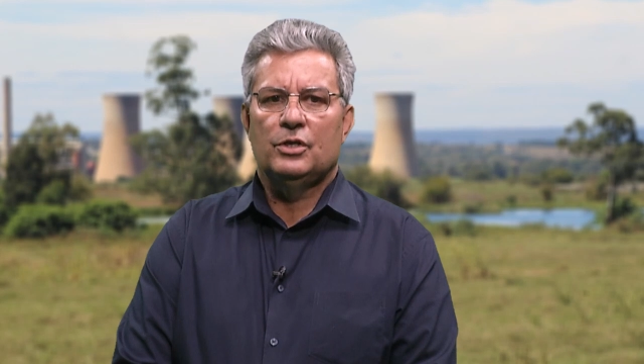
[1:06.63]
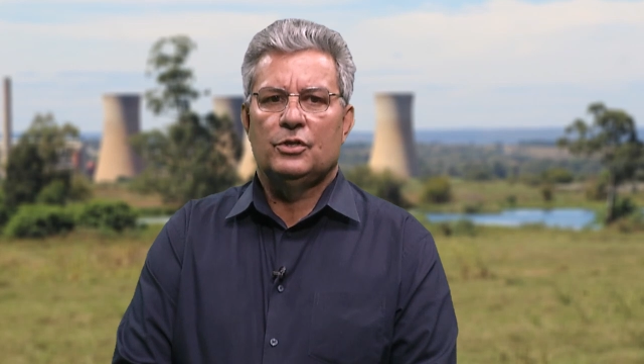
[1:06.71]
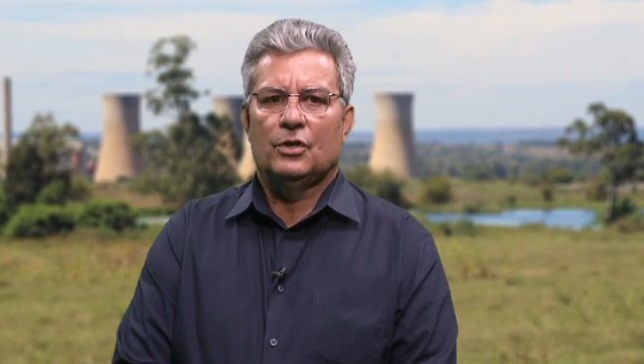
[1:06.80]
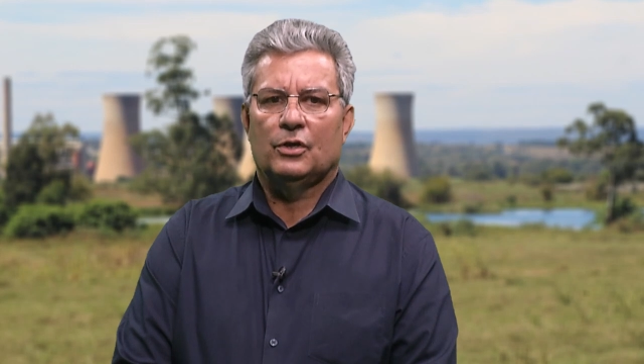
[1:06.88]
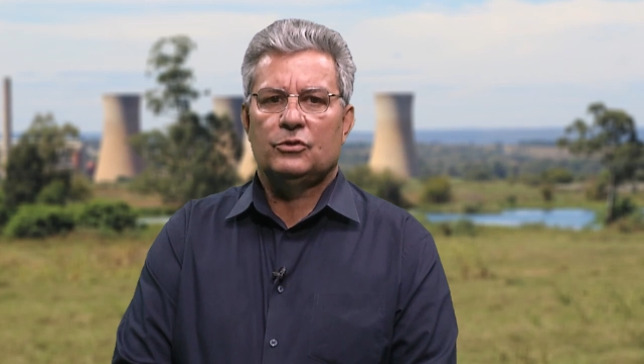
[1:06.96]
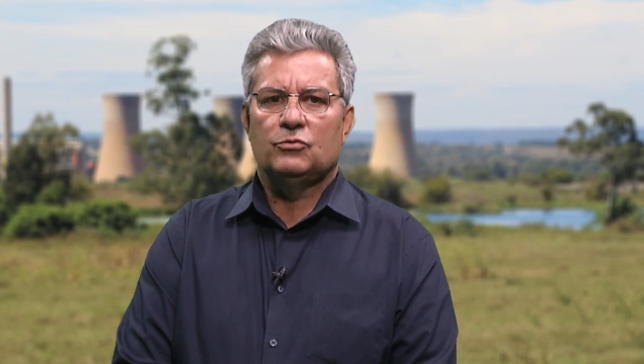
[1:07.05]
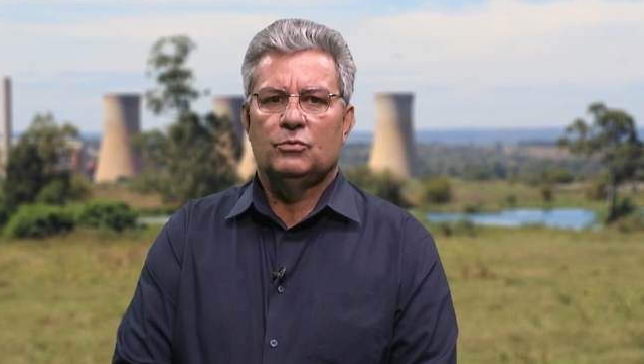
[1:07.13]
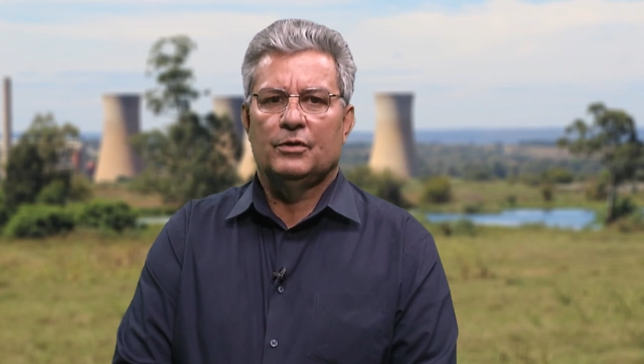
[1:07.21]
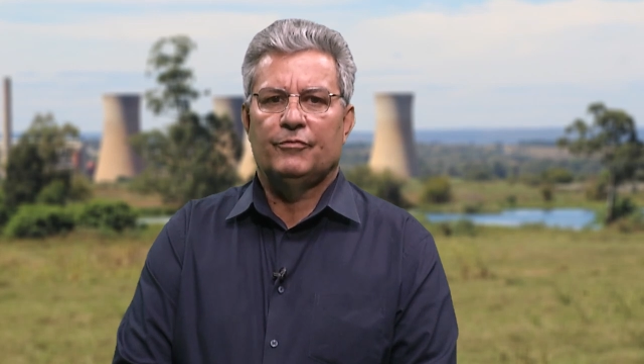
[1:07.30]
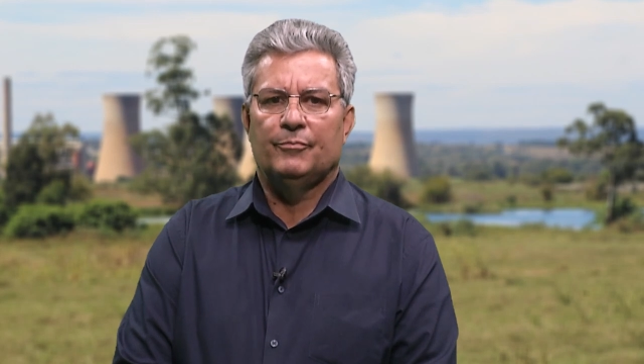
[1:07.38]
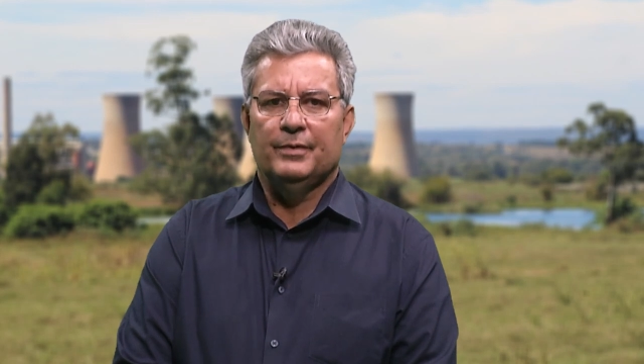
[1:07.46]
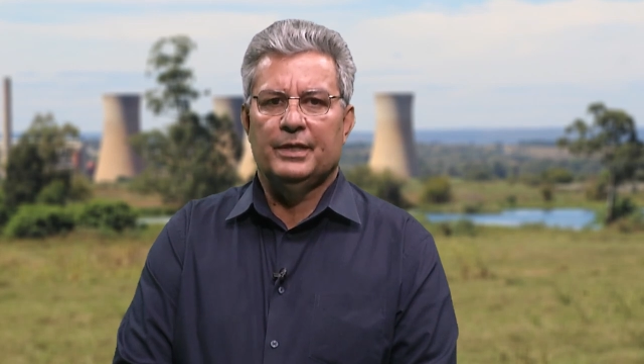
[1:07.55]
not
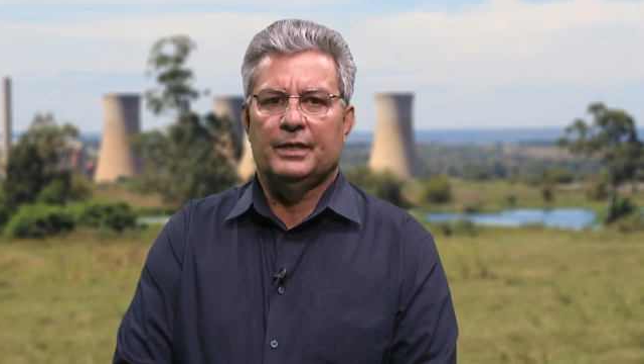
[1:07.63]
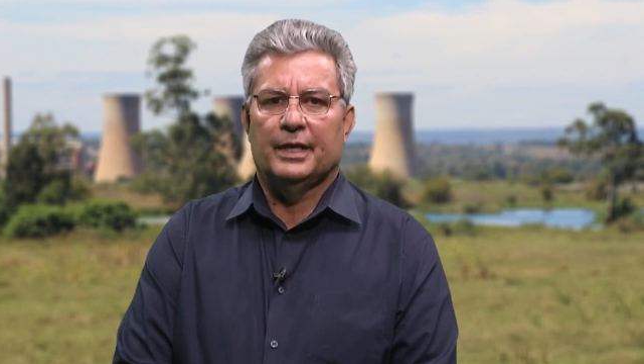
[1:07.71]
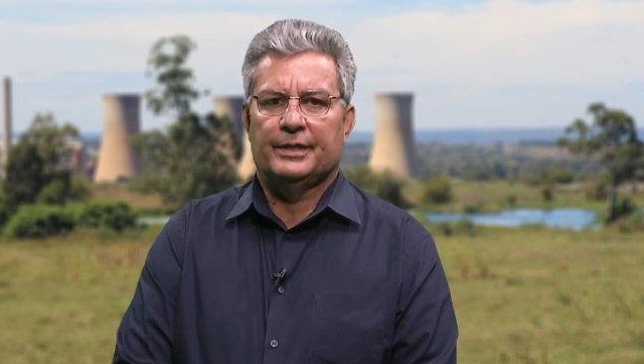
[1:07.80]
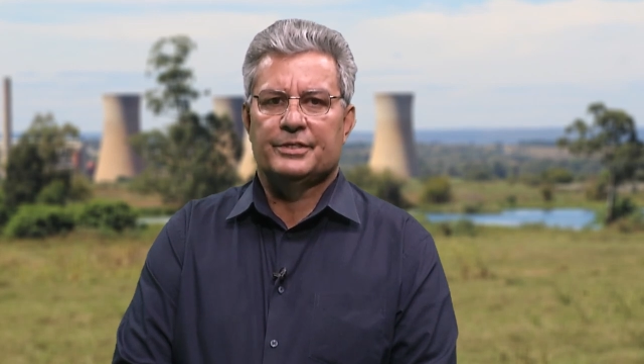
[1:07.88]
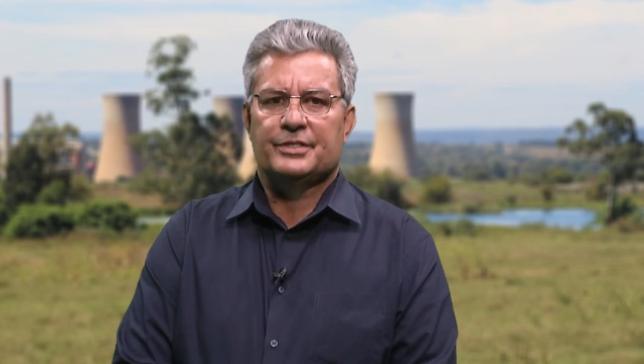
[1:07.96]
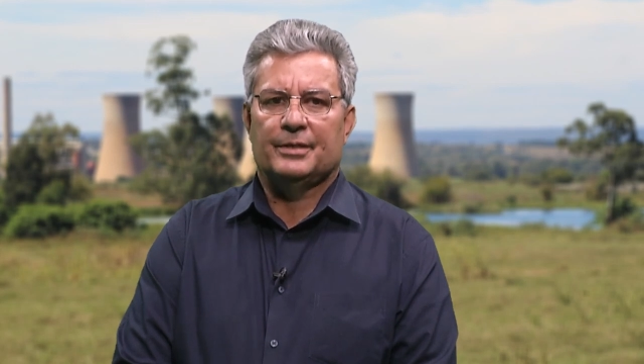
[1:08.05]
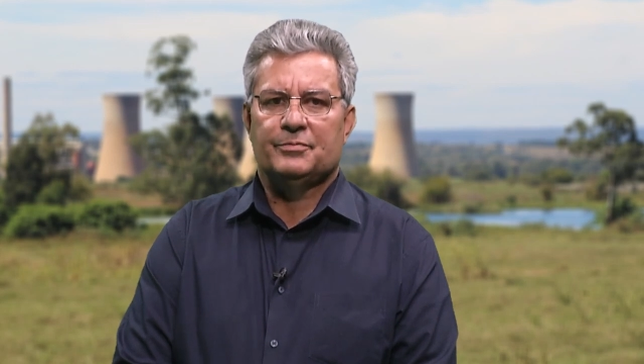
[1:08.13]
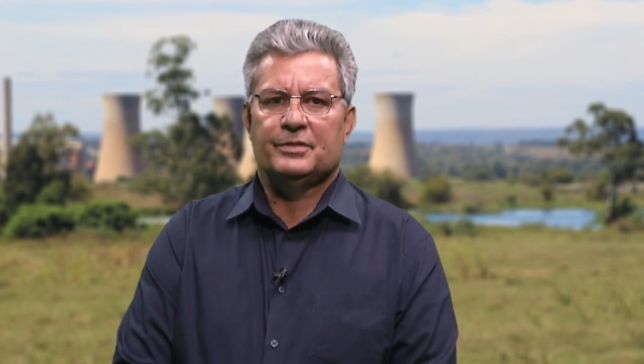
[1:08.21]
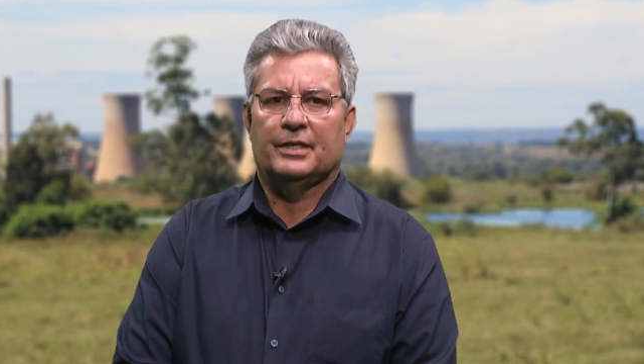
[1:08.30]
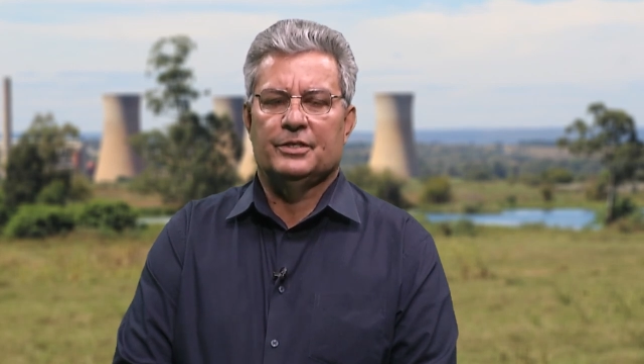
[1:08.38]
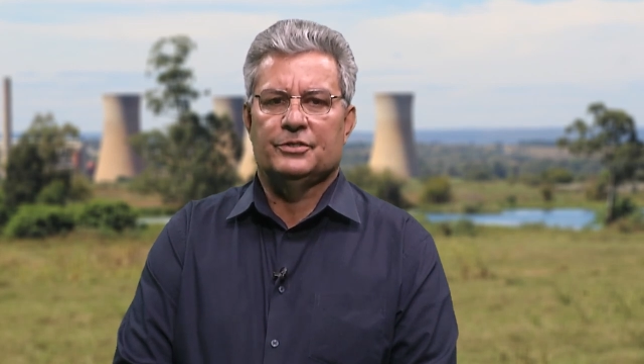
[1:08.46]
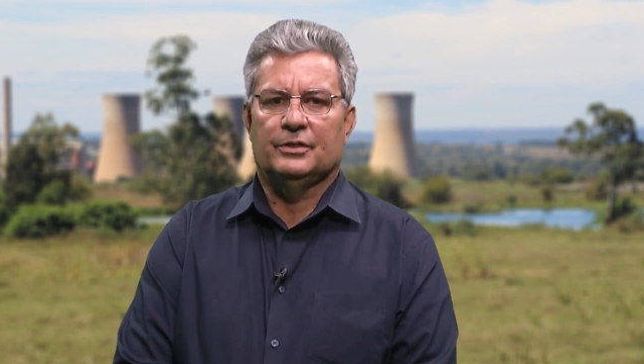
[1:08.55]
with me at the
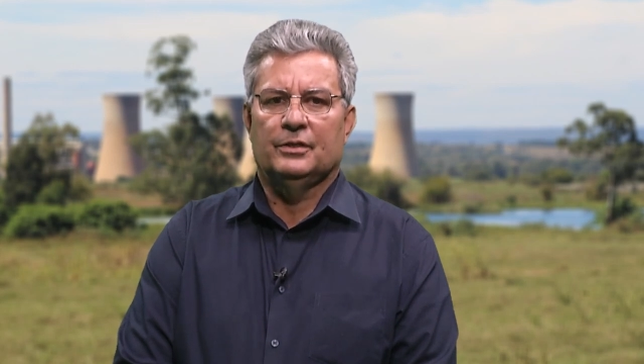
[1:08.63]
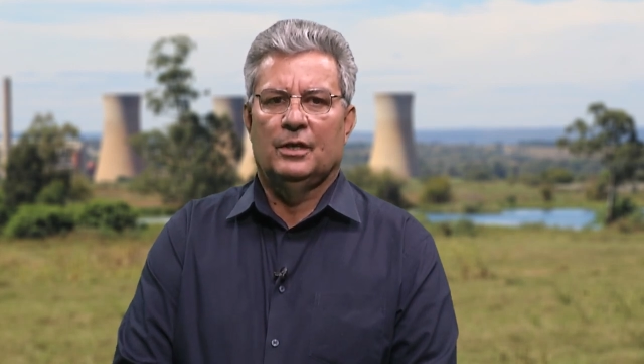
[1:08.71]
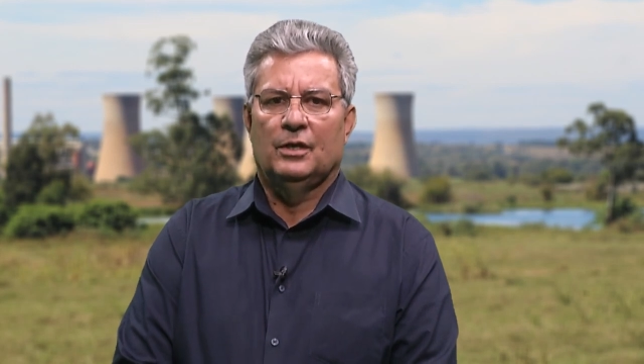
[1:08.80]
substation,